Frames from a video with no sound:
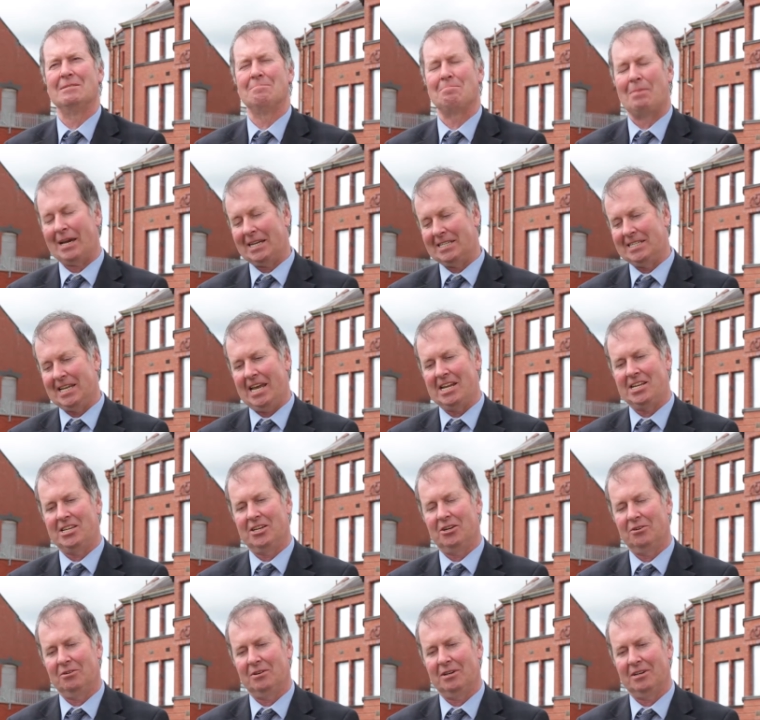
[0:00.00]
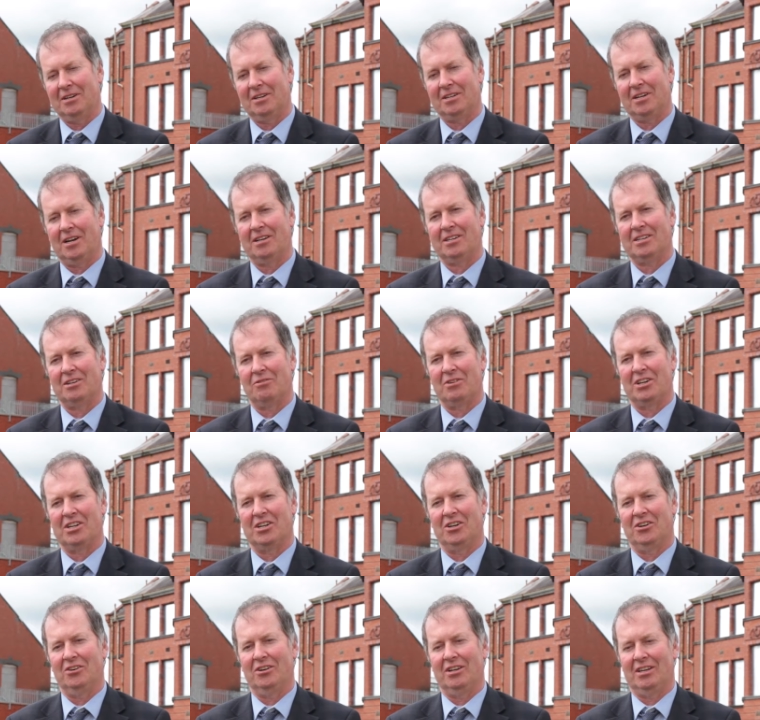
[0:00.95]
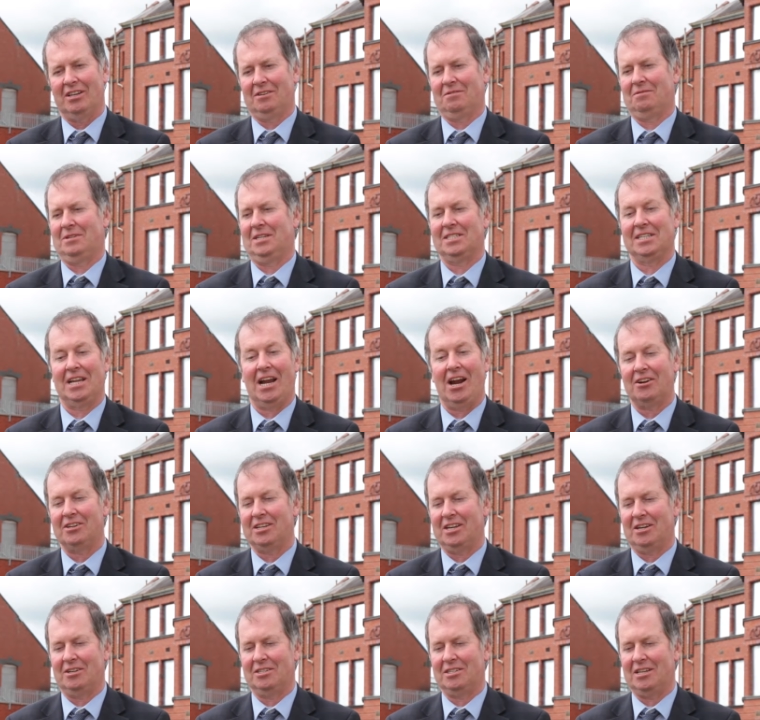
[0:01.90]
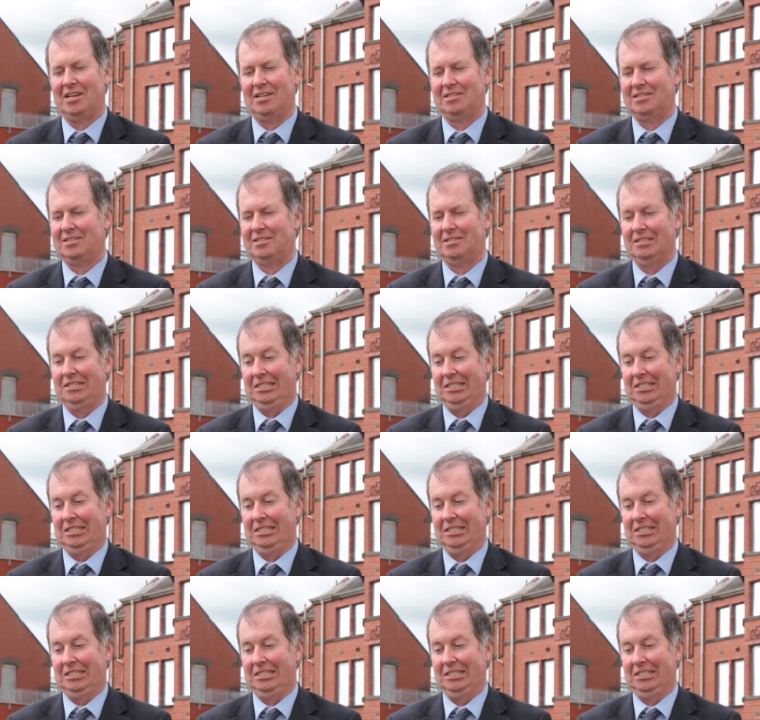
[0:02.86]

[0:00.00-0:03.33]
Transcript: Back then, you know, I, I can recall like, when I started here as, as,